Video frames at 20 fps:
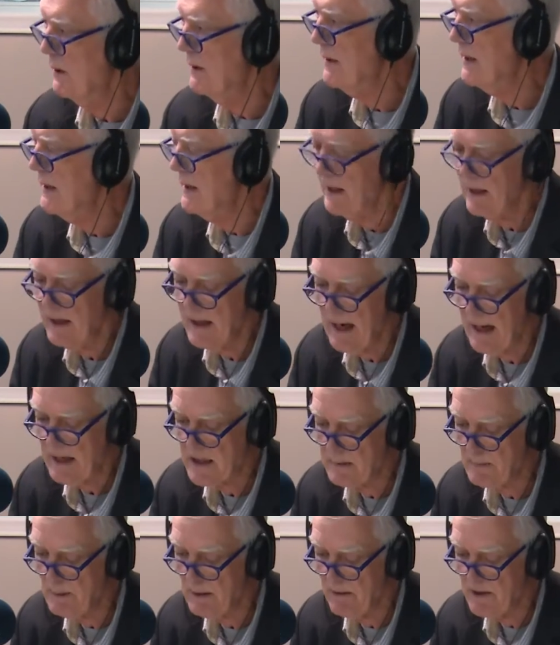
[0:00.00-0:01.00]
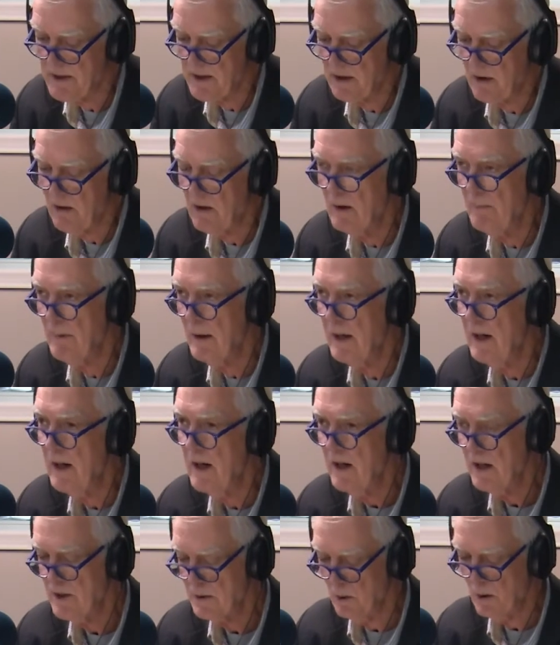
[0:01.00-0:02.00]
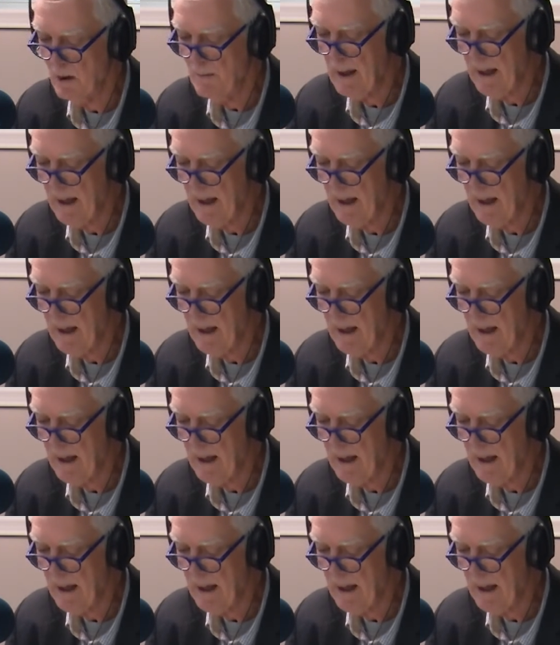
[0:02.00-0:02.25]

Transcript: what the experience economy is all